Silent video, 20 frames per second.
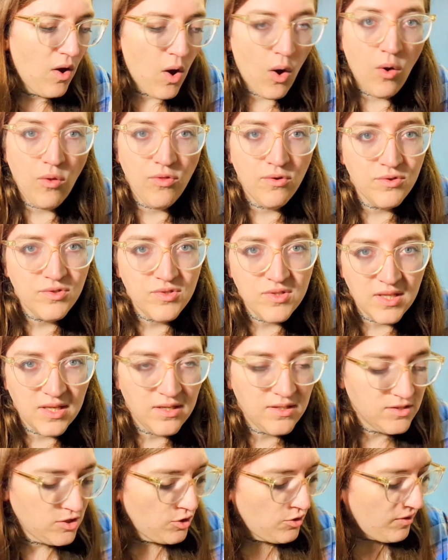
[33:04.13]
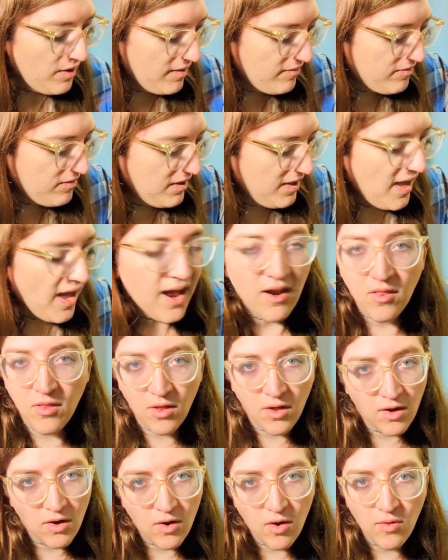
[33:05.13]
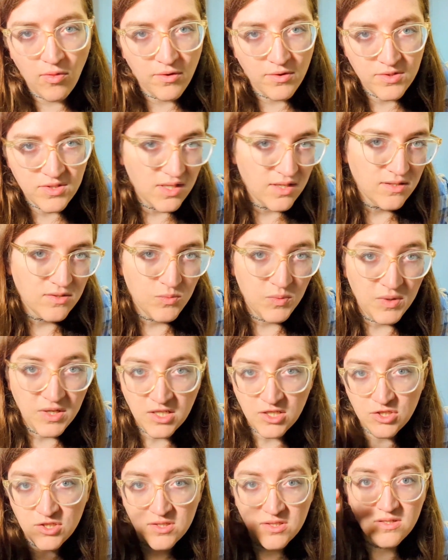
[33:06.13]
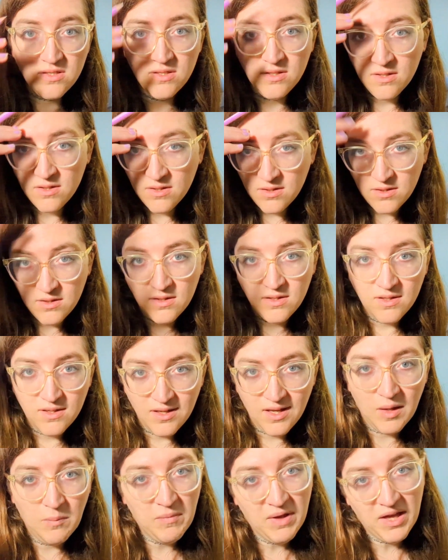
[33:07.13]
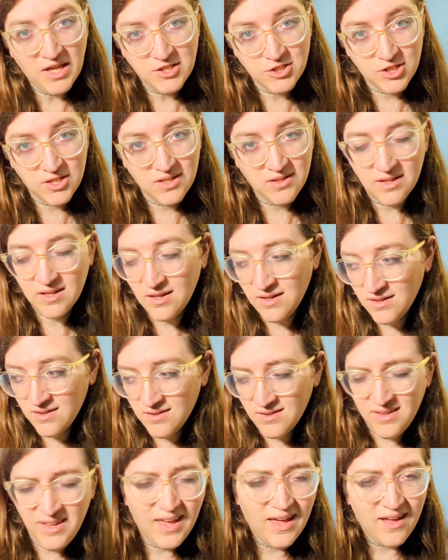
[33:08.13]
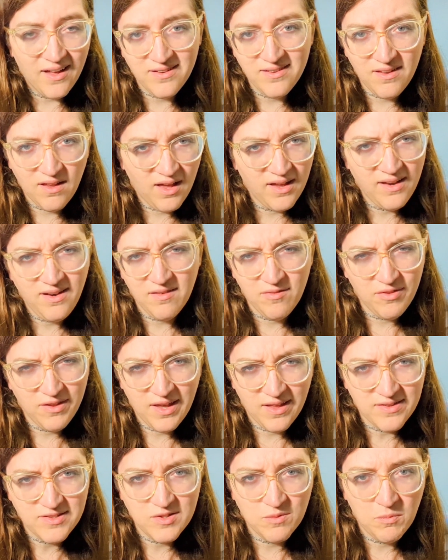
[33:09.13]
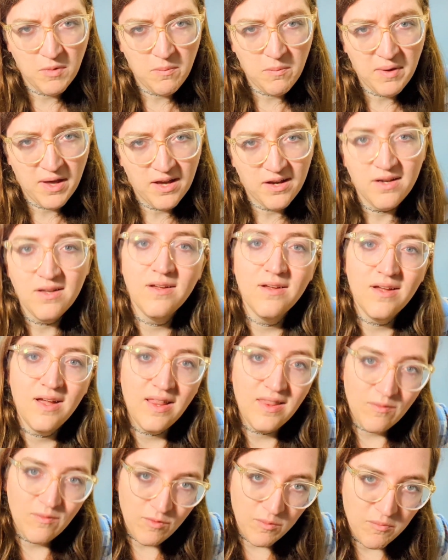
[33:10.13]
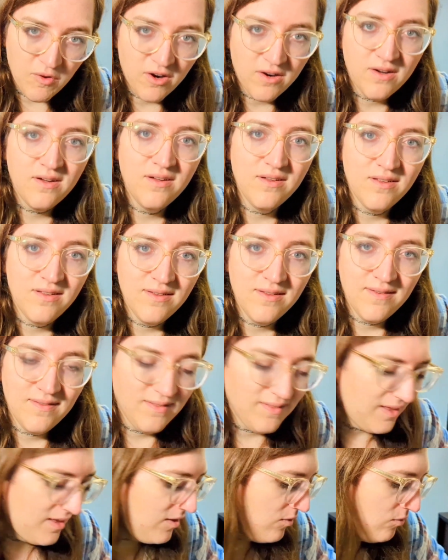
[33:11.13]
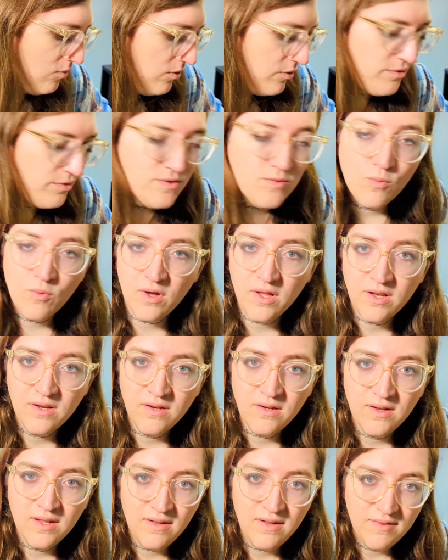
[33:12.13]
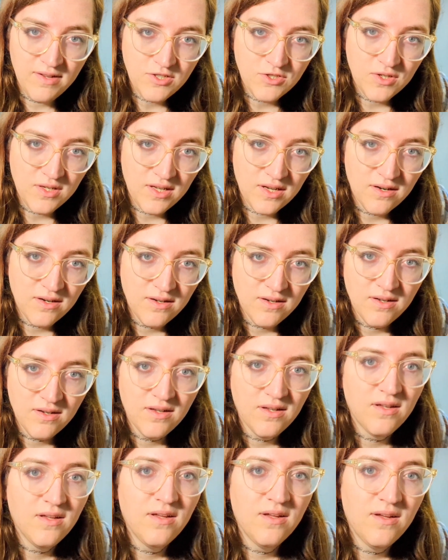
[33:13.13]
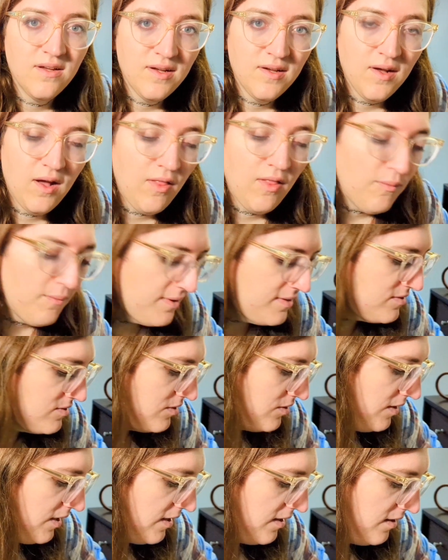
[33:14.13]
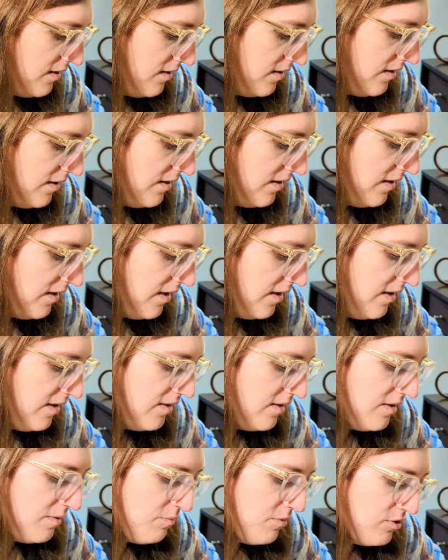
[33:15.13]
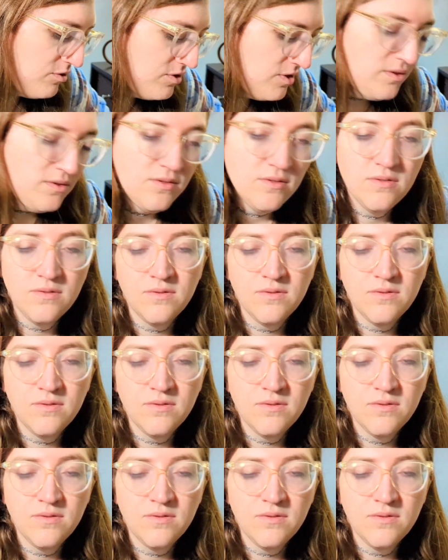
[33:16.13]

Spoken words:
All those things, you don't have to catalog all those things. We can just imagine it, that yeah, I definitely had this in my bag, and then we mark that you lose 1 adventuring gear. Otherwise, you get a healing potion.